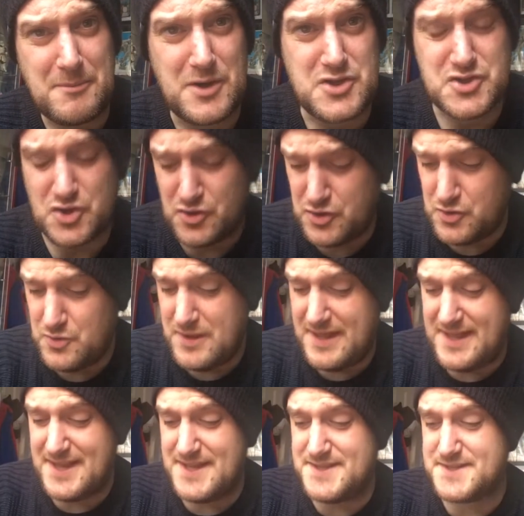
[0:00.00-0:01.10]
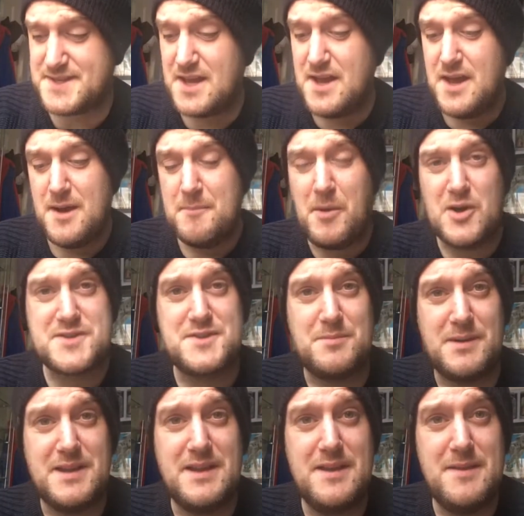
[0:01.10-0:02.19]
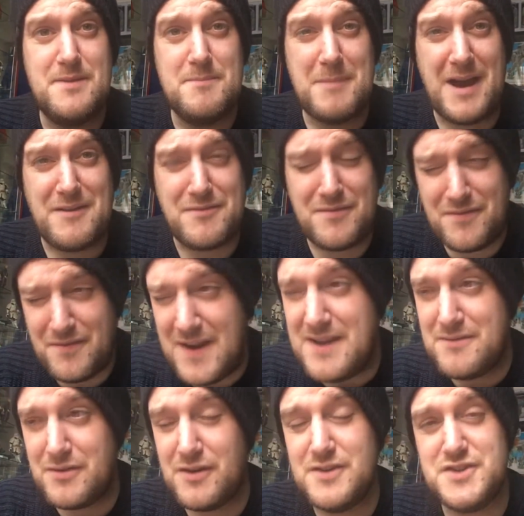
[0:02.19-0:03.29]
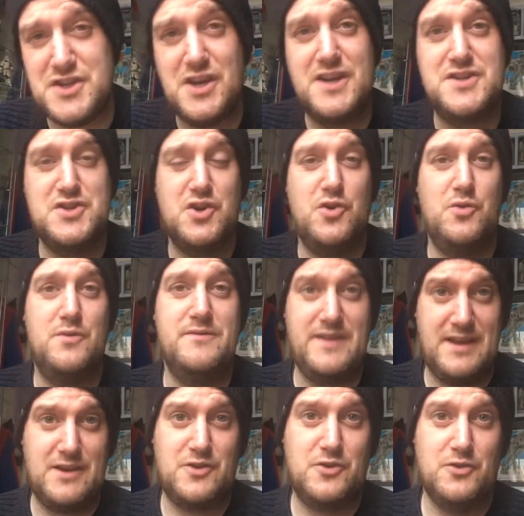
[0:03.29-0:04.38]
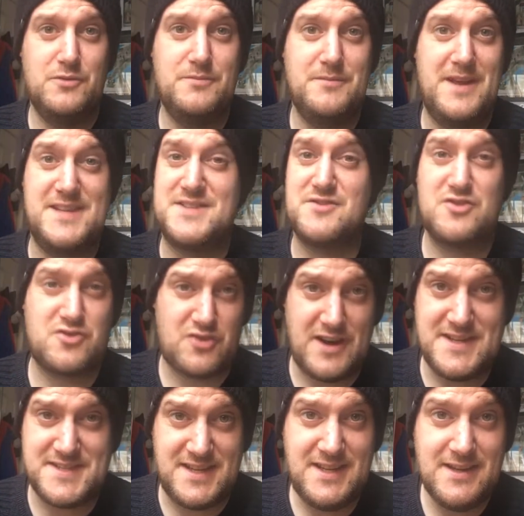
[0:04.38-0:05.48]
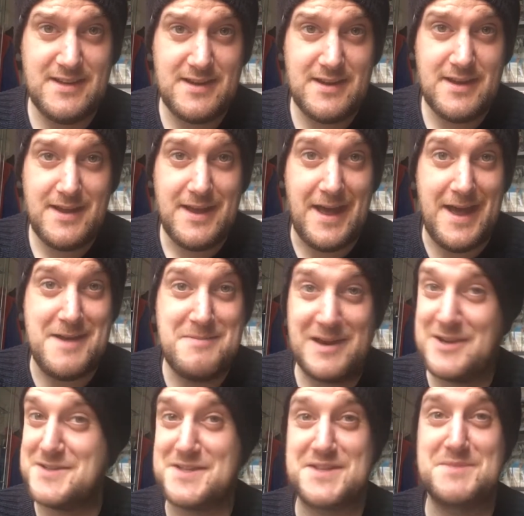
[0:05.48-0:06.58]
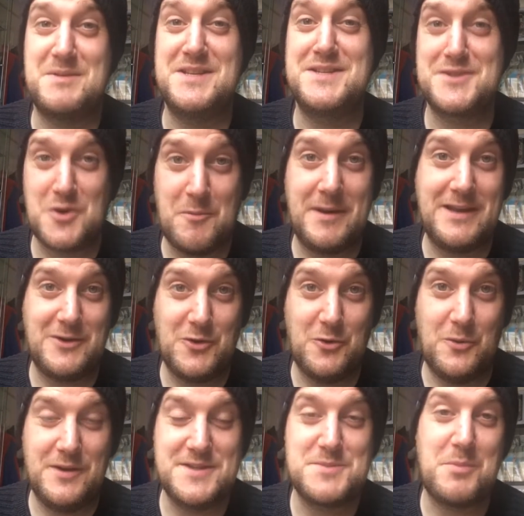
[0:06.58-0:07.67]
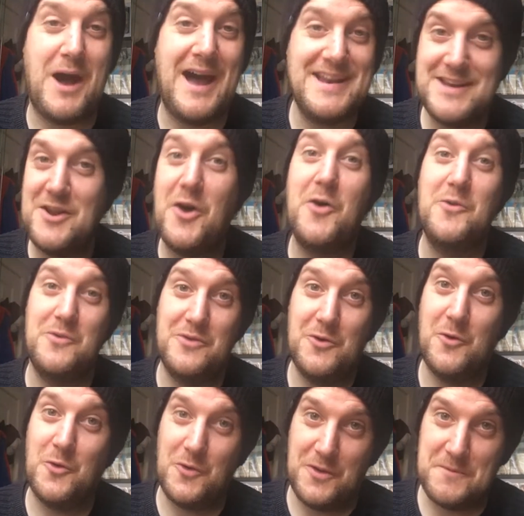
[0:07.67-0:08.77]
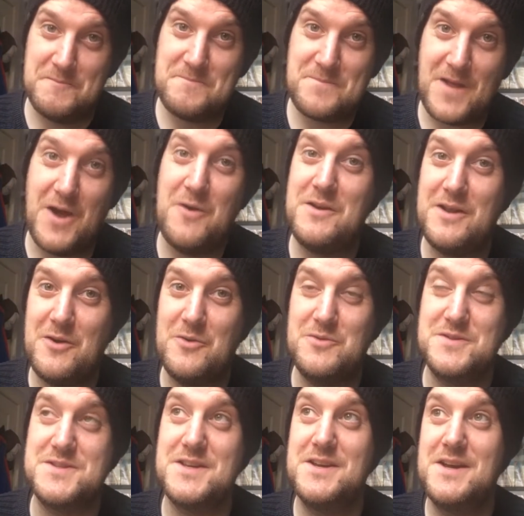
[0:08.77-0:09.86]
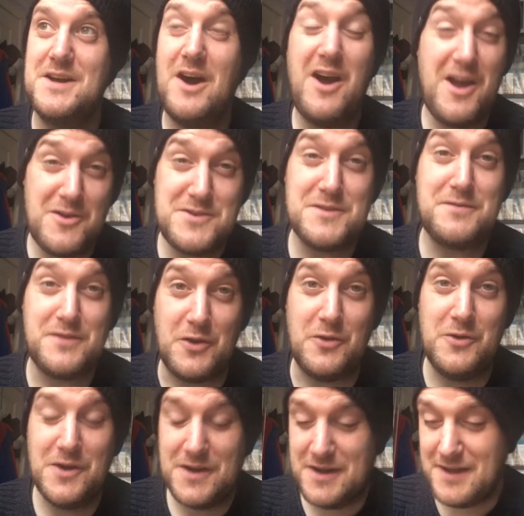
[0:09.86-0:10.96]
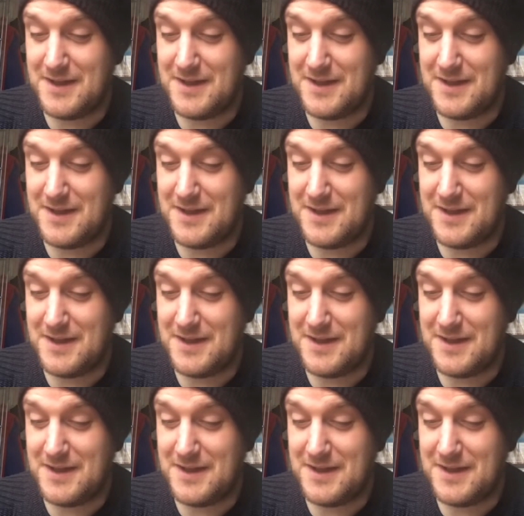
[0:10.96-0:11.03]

I'm going to show you is possibly my favourite G.I. Joe vehicle. It's crazy because there's been so many cool ones, but I didn't own all of them. I owned a few.